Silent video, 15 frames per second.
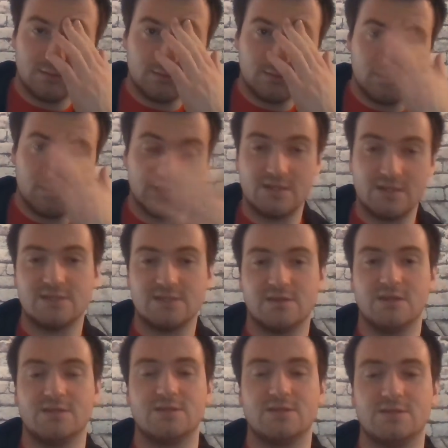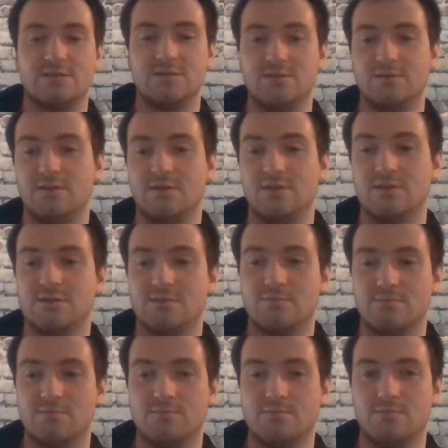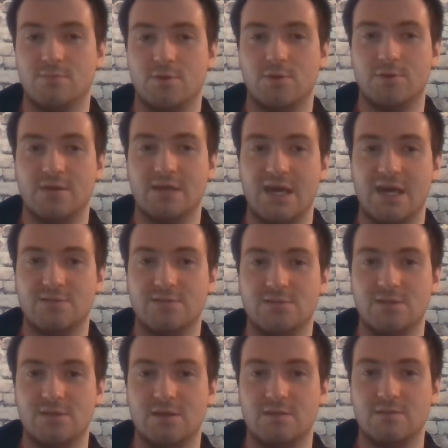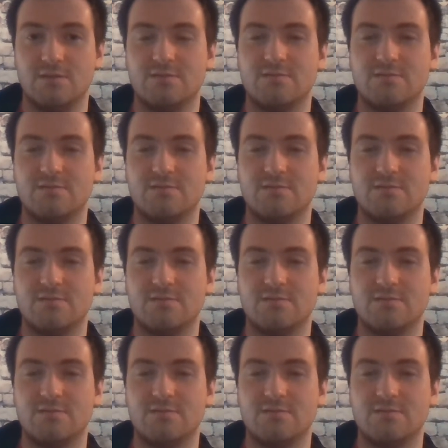slates, because you get some early games and you get,